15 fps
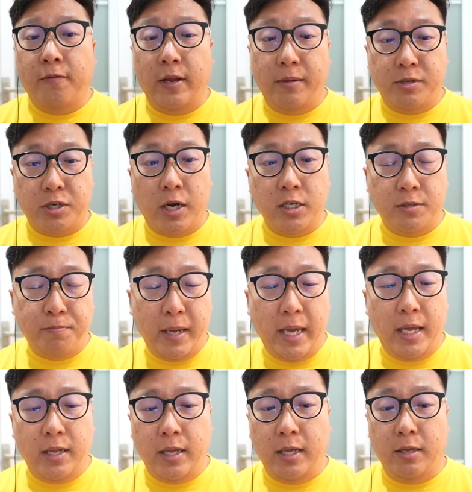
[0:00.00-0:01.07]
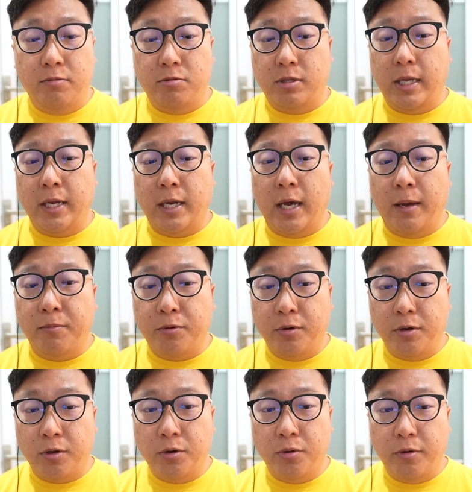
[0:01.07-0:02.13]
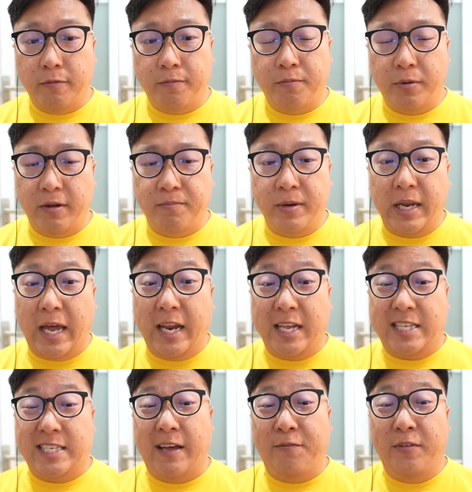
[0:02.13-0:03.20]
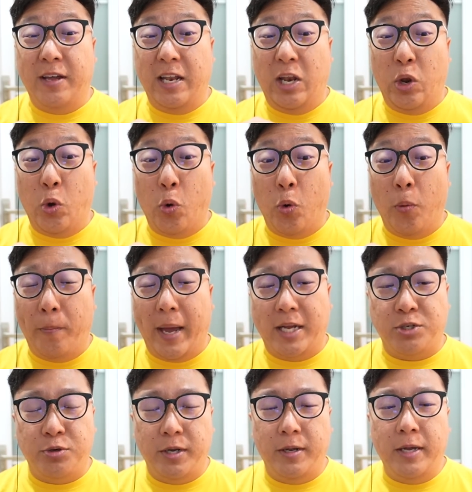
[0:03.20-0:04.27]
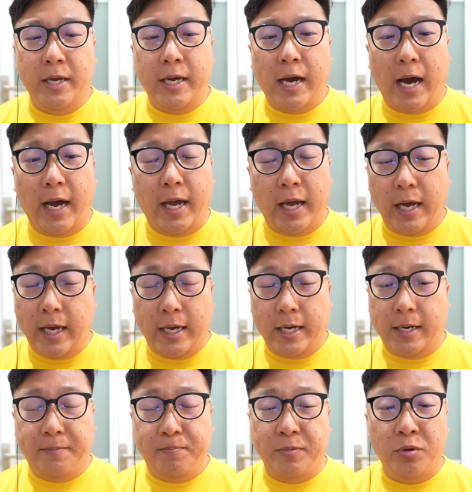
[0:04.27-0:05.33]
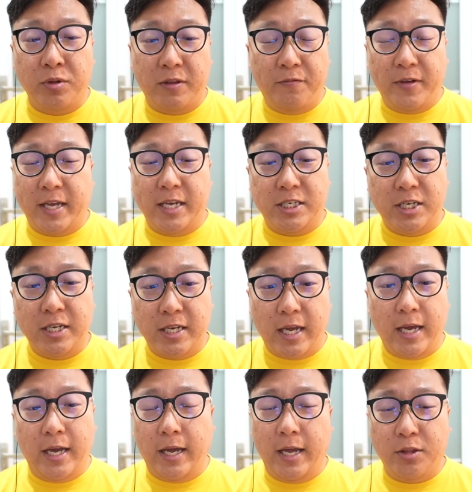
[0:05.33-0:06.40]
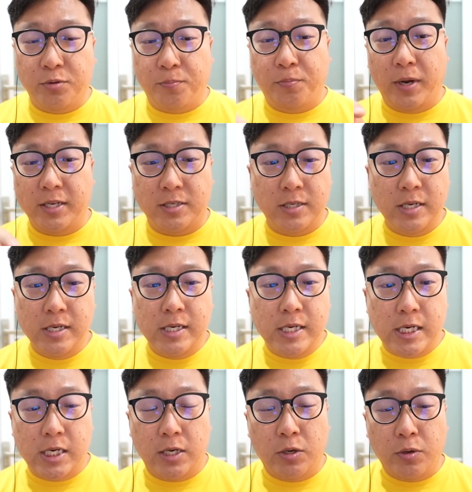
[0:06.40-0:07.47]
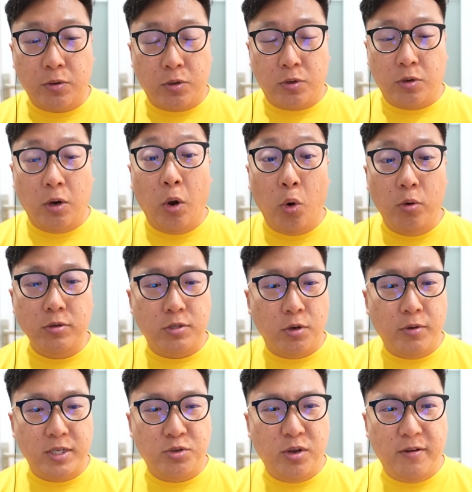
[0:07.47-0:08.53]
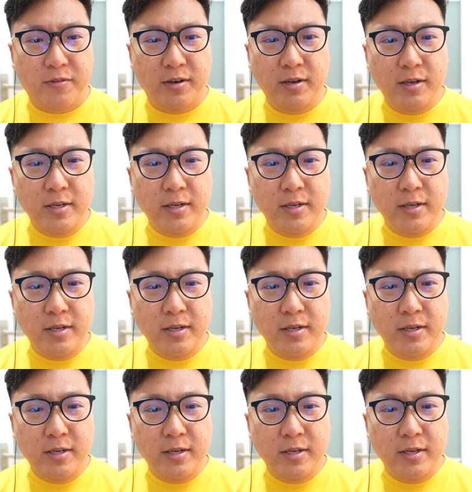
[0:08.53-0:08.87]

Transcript: Flame Charge Bait. He would think that I'm gonna go with Brave Bird, and I suffered a low battery notification that I had to press close or whatsoever.